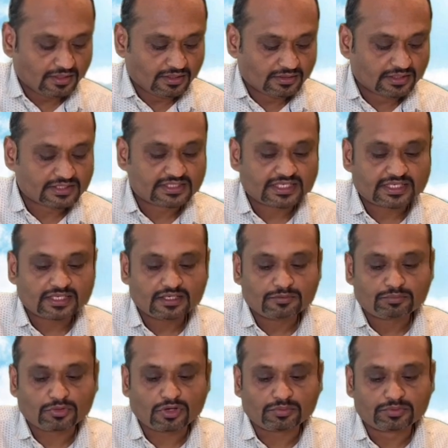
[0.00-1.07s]
the second
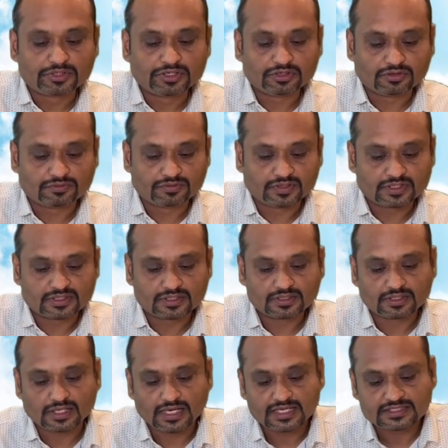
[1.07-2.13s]
property of it,
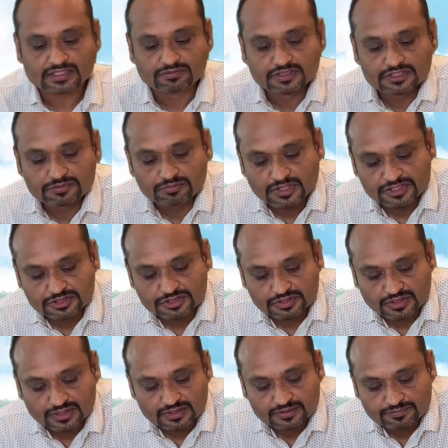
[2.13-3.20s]
as I was
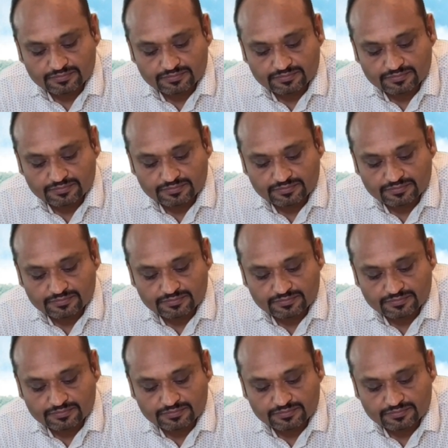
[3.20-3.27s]
mentioning,